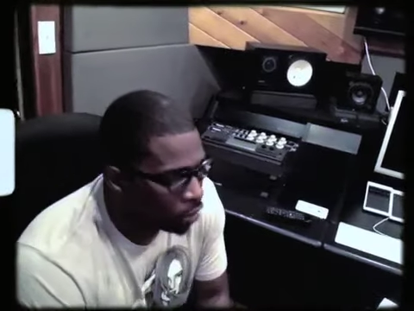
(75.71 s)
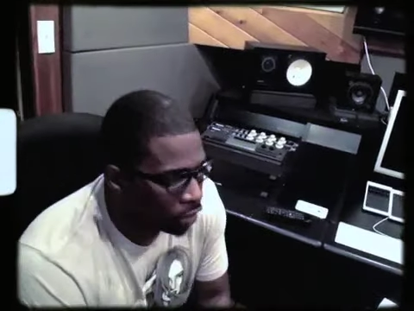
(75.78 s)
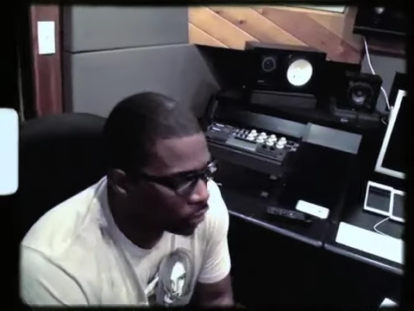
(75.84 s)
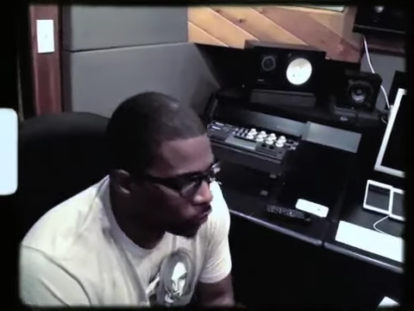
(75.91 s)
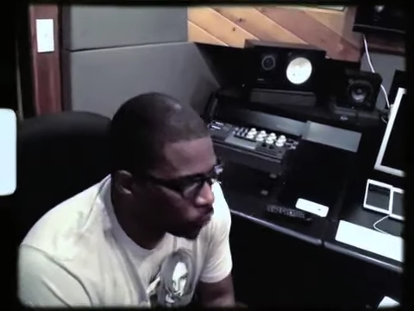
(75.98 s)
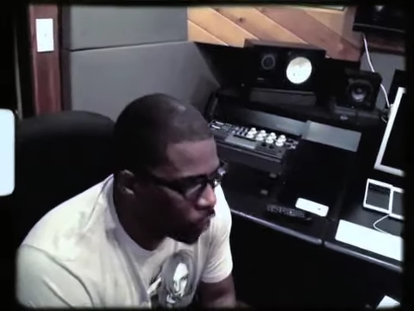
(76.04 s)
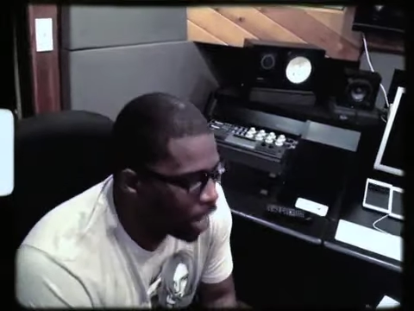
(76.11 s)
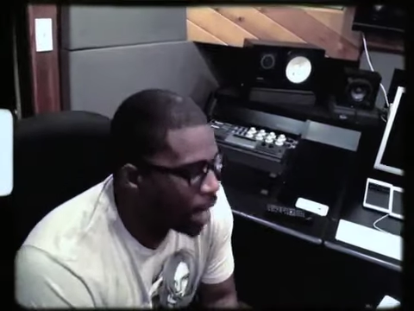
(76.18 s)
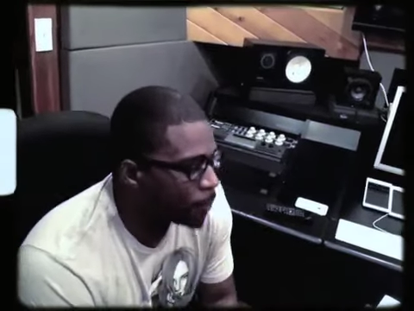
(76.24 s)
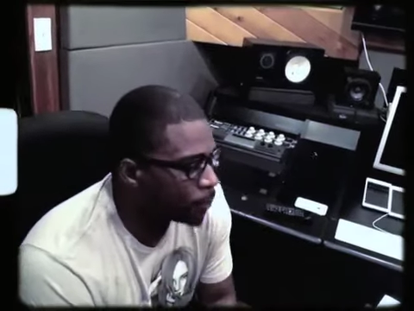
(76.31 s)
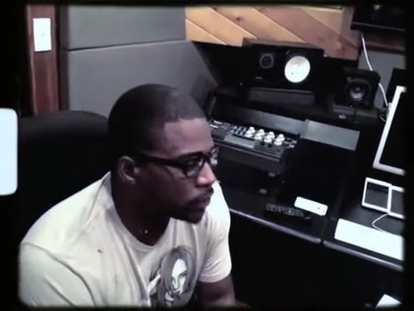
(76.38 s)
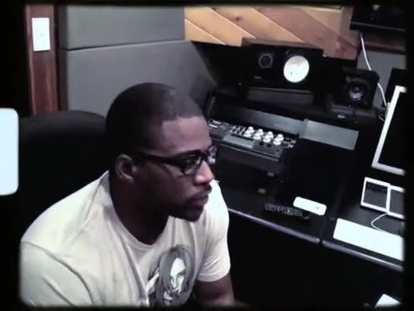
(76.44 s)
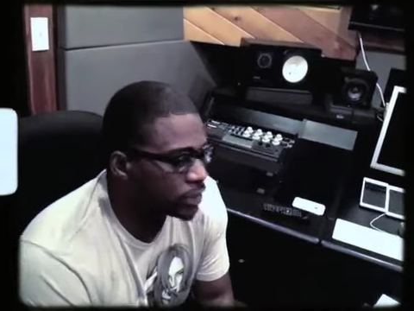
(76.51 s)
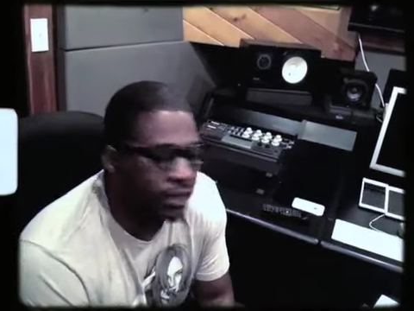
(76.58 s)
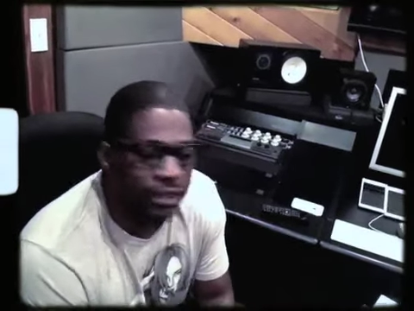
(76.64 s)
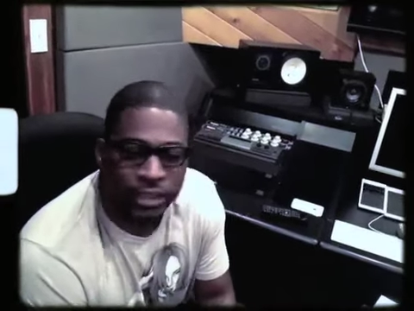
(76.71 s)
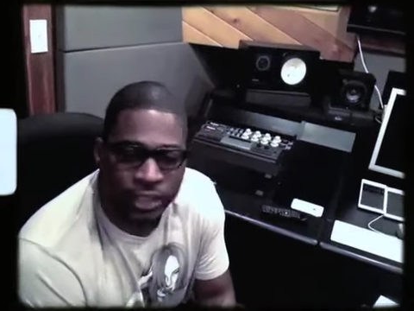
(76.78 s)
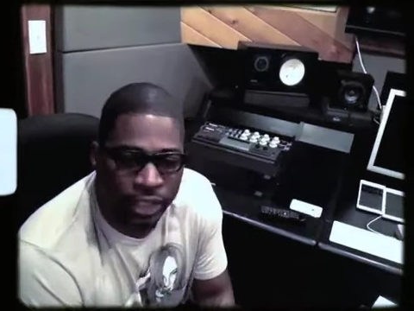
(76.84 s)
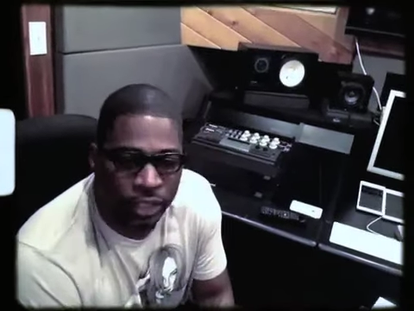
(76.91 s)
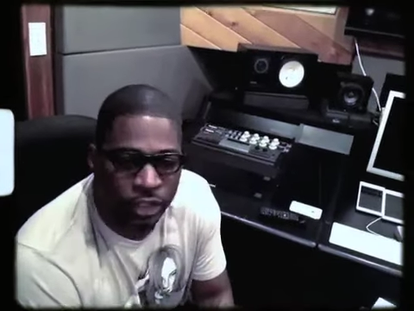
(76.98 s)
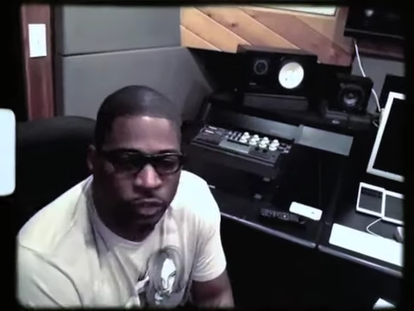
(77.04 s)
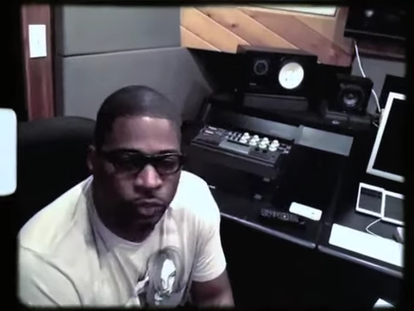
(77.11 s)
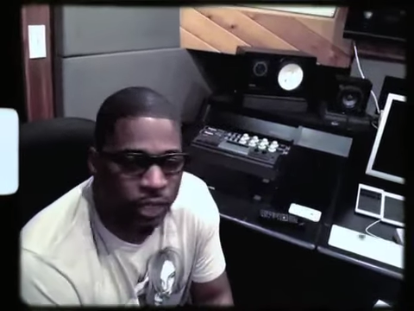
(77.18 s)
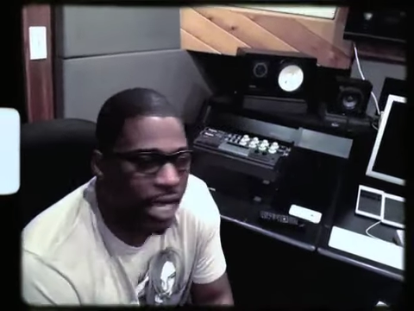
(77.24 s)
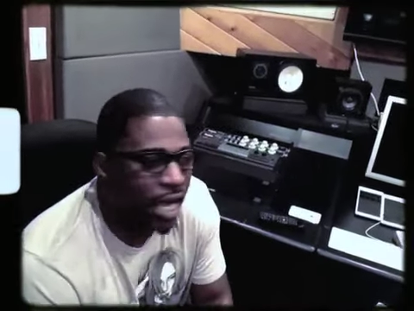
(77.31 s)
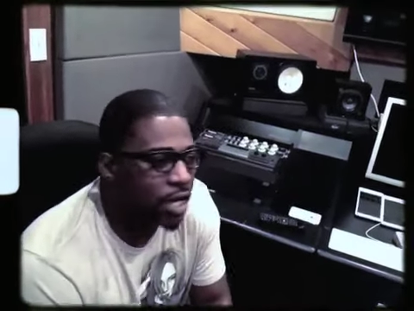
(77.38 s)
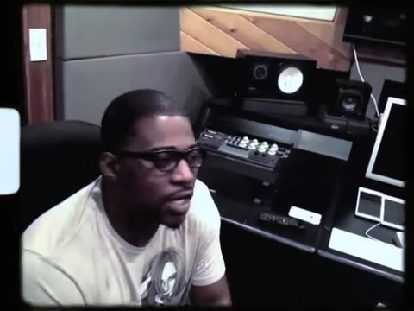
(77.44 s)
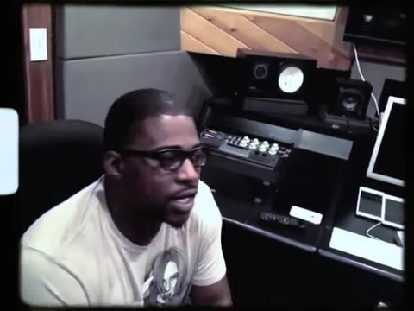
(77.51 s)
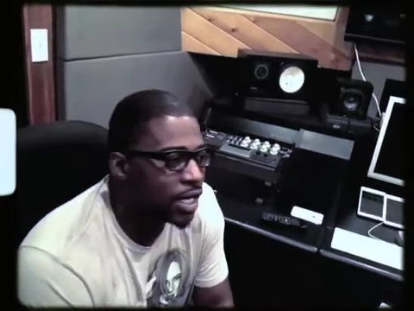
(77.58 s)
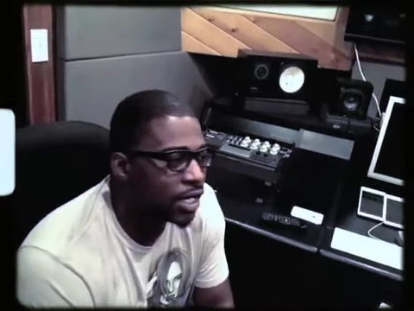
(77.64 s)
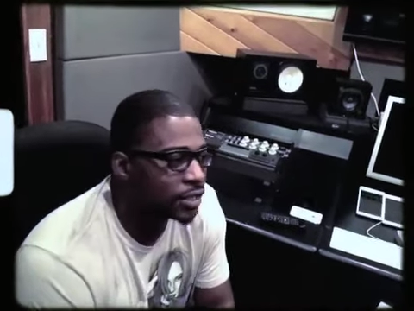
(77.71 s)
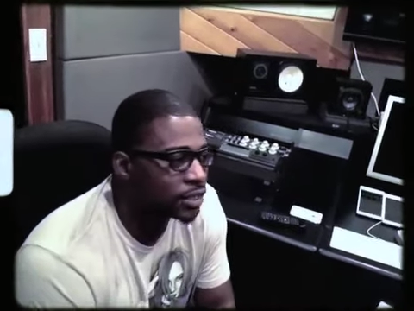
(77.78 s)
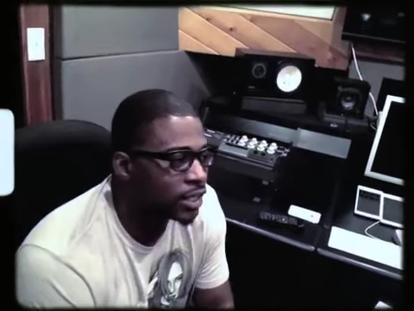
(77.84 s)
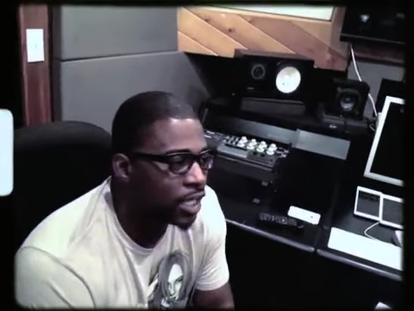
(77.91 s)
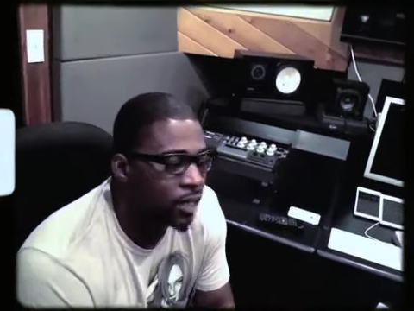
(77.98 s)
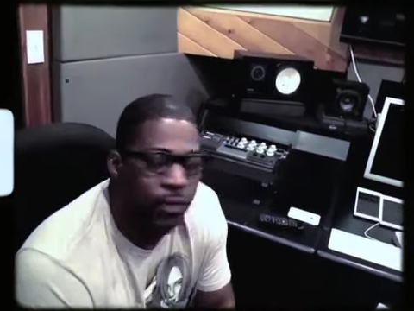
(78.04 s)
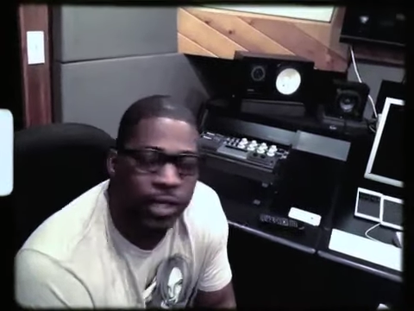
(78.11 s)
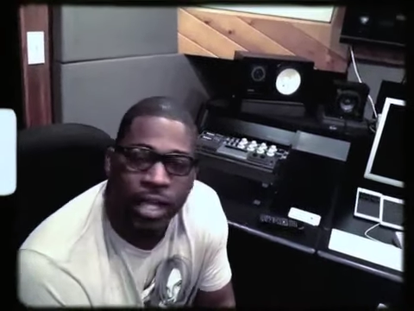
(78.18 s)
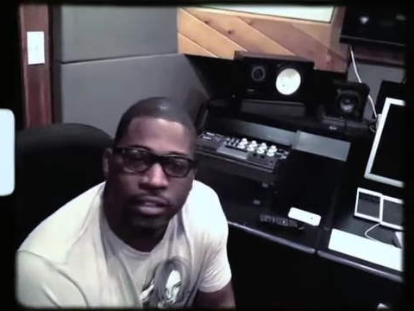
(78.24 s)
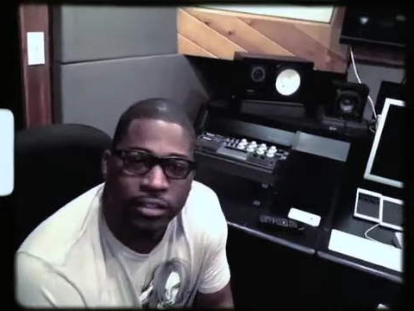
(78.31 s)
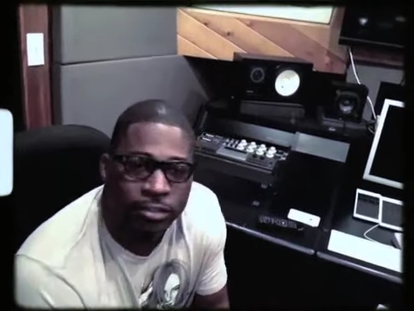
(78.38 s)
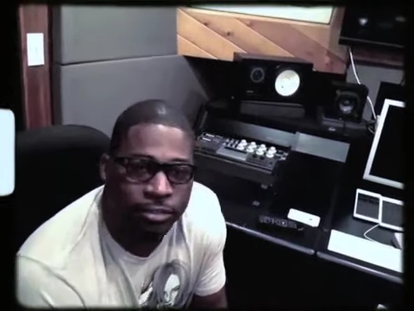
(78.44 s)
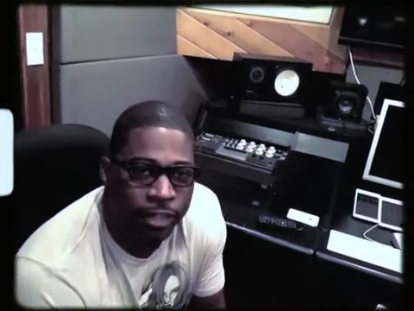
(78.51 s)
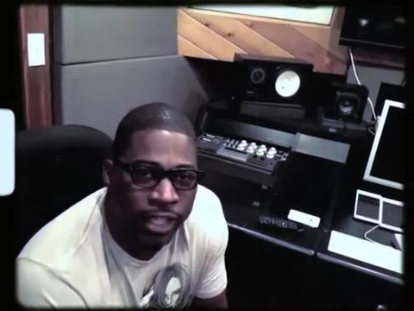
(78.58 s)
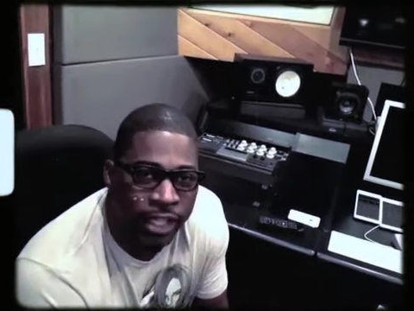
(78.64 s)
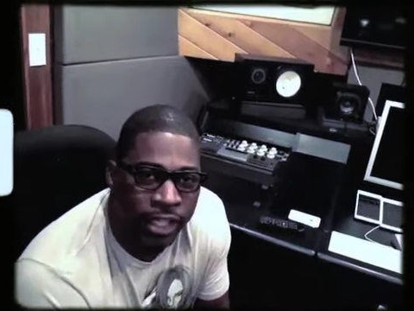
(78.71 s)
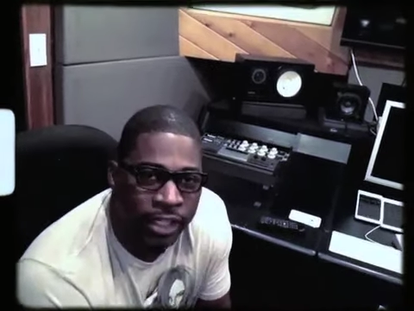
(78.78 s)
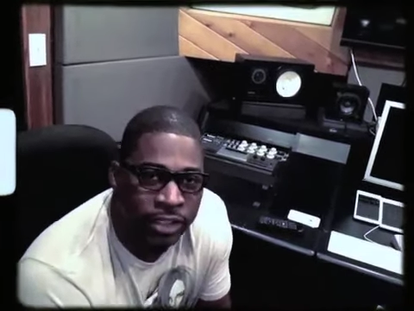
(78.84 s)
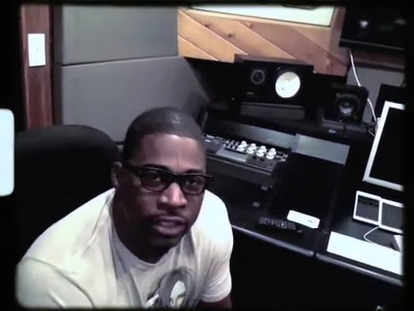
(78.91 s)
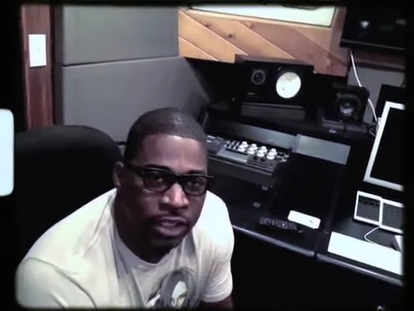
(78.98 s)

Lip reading: the rappers, the singers, without us, without the fans,